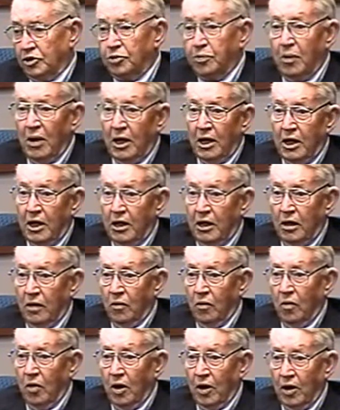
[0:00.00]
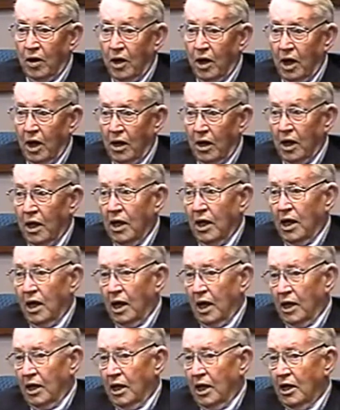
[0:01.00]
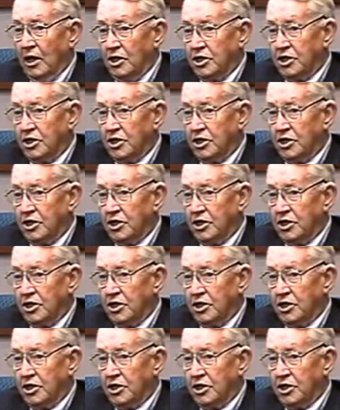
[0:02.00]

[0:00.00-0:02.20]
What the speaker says: splinted and whatnot, and